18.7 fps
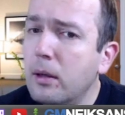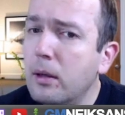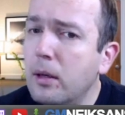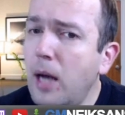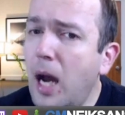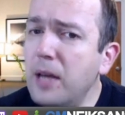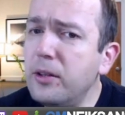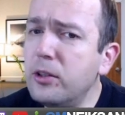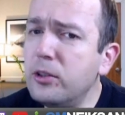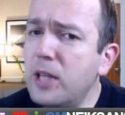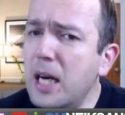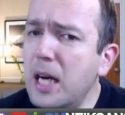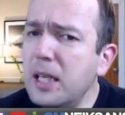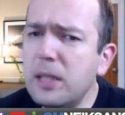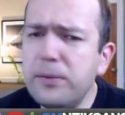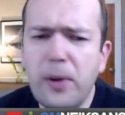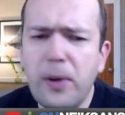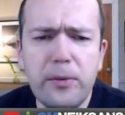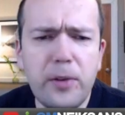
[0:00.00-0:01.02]
either knight
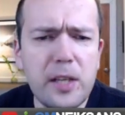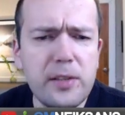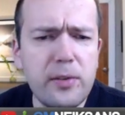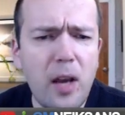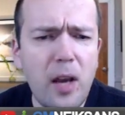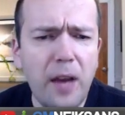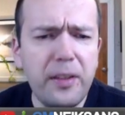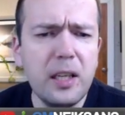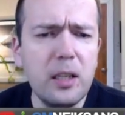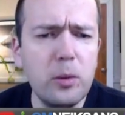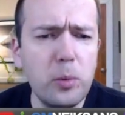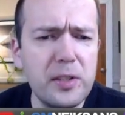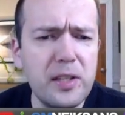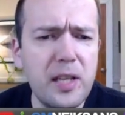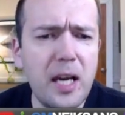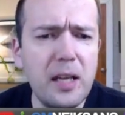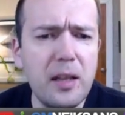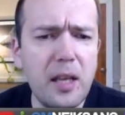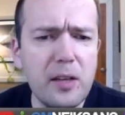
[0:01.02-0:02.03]
e5, knight, I think it was
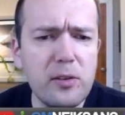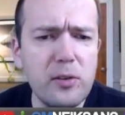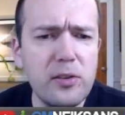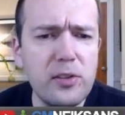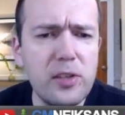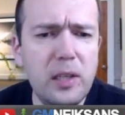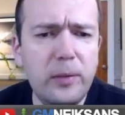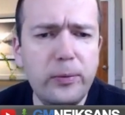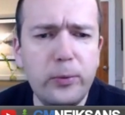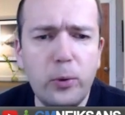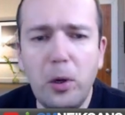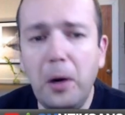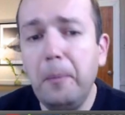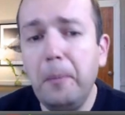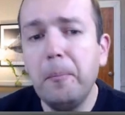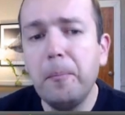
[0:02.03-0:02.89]
knight takes and c4,